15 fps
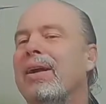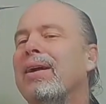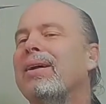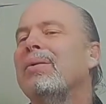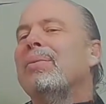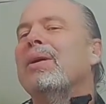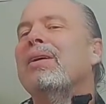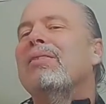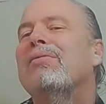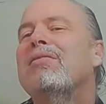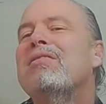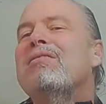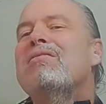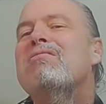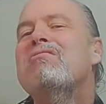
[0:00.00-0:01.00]
coming off.
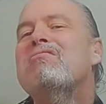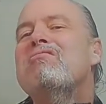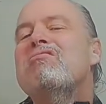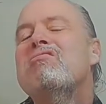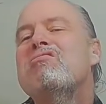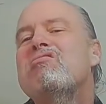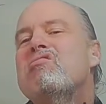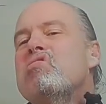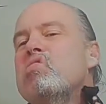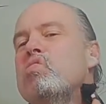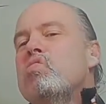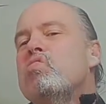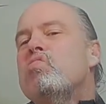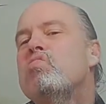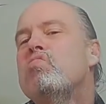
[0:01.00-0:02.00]

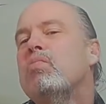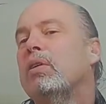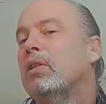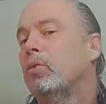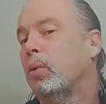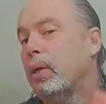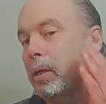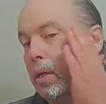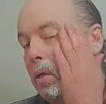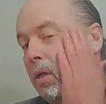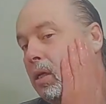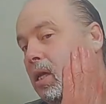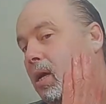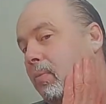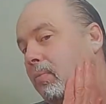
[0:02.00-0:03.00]
But it's working. Look at
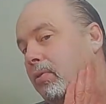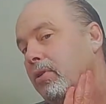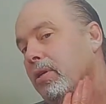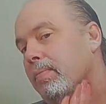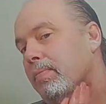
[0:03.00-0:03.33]
that. See?